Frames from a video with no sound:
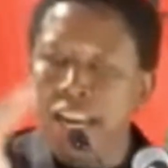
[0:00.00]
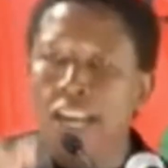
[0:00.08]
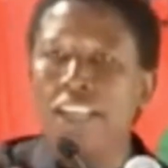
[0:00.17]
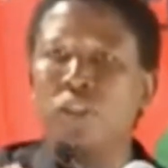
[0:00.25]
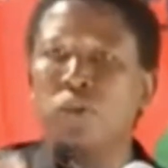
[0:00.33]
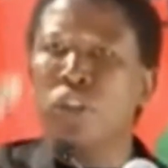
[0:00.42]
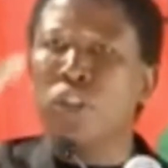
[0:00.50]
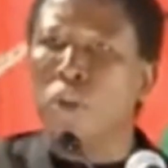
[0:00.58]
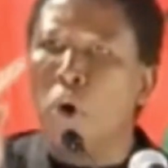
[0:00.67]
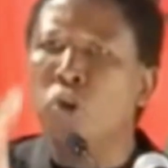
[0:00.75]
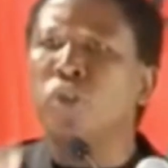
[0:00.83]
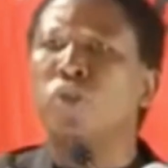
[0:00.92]
deals
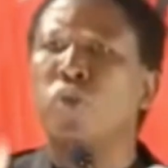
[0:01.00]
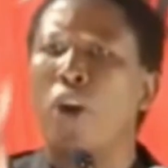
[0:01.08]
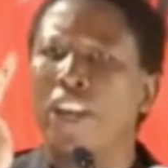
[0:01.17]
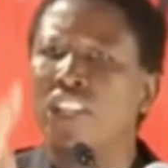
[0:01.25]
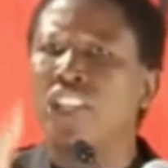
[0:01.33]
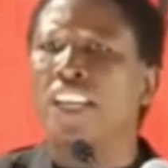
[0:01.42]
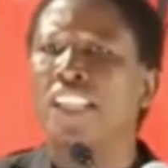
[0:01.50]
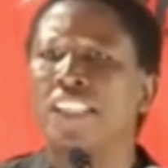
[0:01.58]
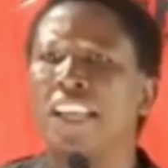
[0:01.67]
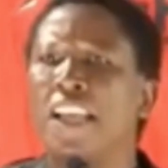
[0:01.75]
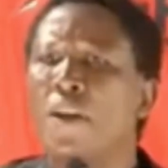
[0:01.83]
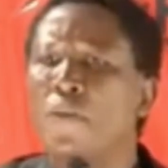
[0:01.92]
with those
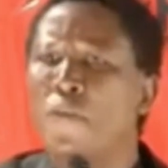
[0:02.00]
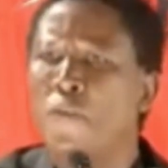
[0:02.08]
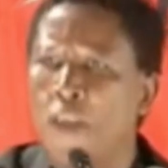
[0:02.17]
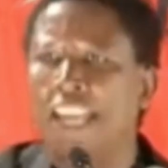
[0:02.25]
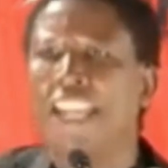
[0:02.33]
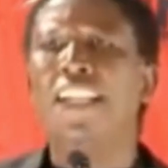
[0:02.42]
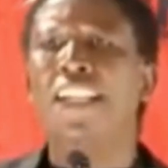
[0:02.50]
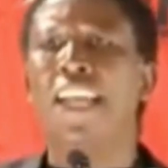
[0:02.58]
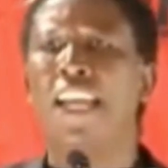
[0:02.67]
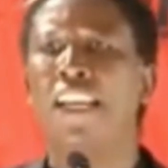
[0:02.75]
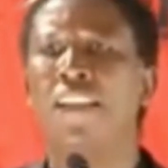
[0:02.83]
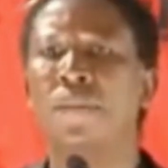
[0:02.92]
questions
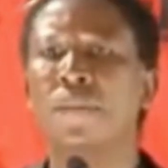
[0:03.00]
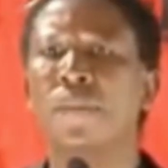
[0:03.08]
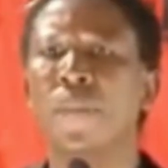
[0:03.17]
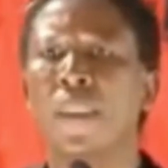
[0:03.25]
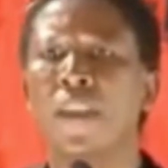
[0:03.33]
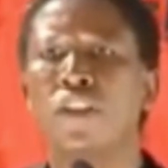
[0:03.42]
very clearly.